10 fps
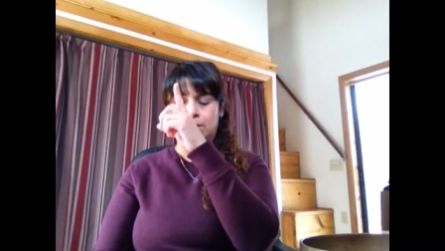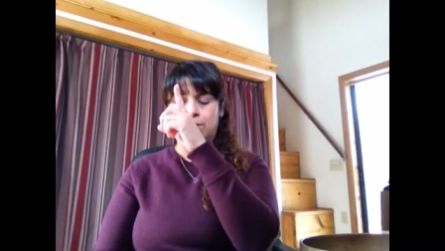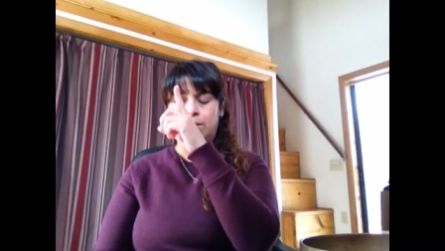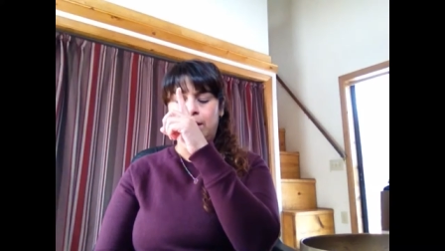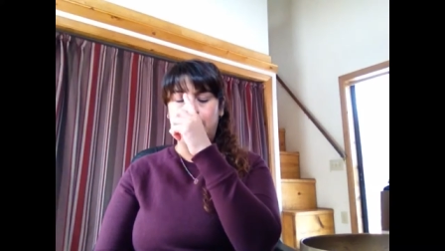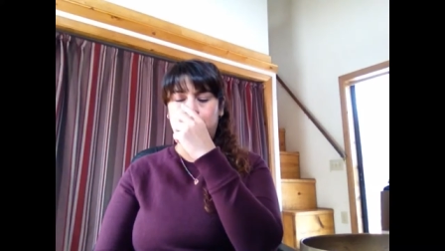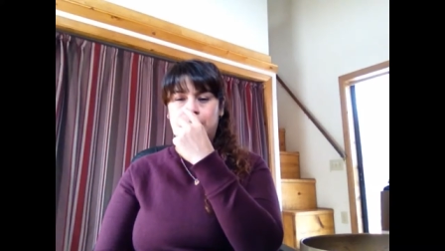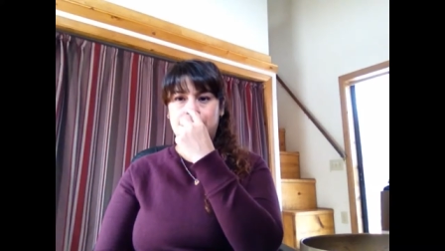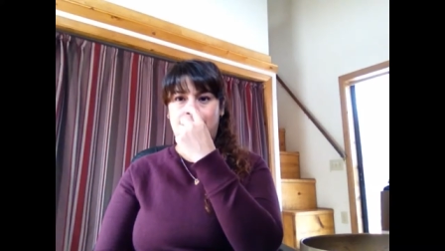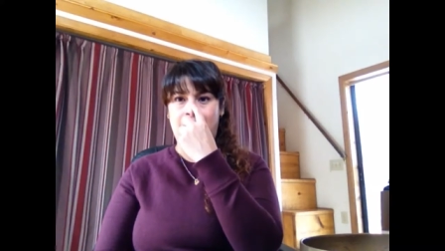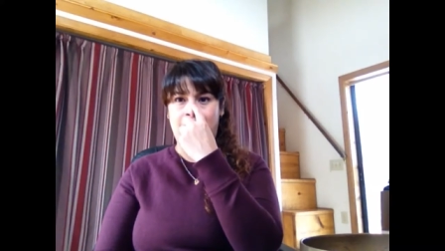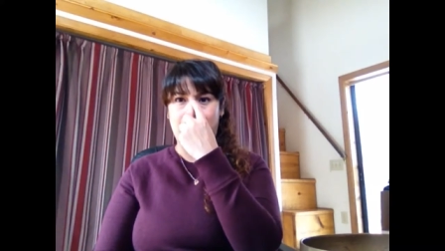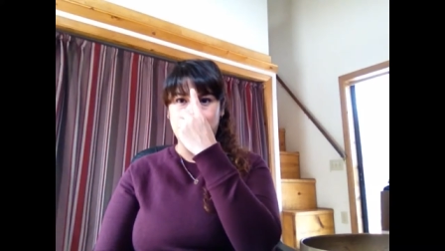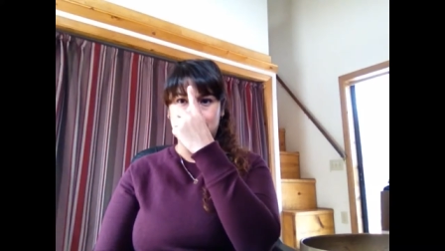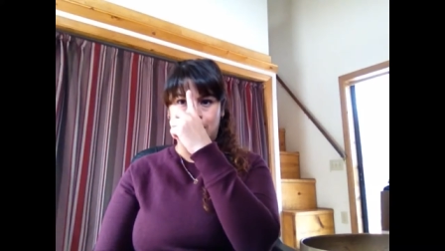Okay, with my
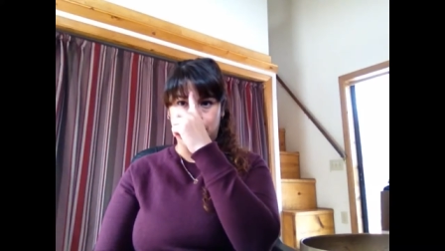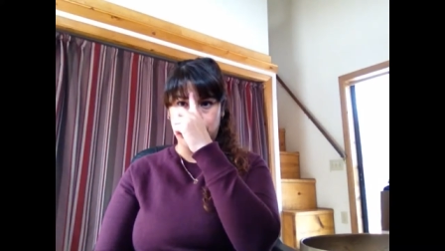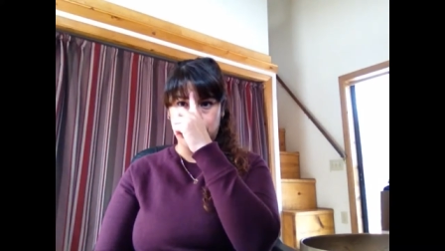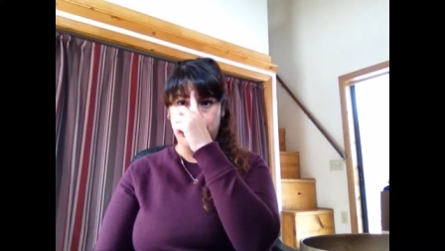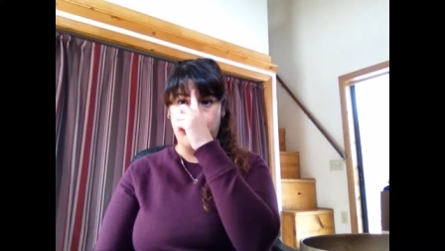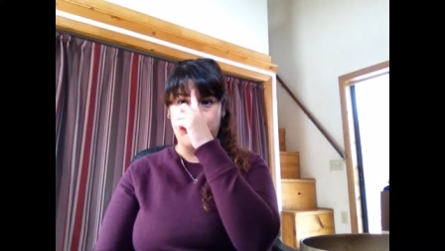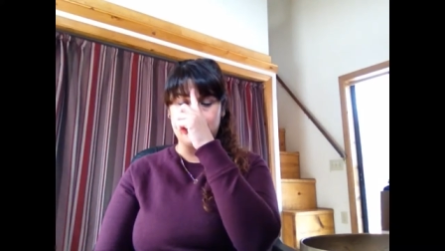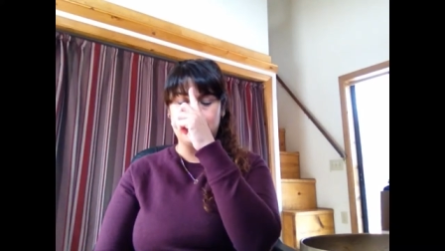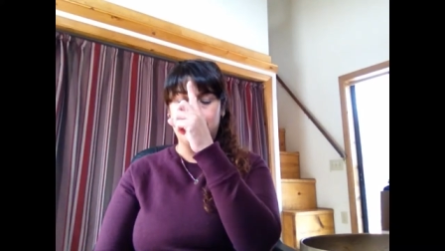eyes, I would just focus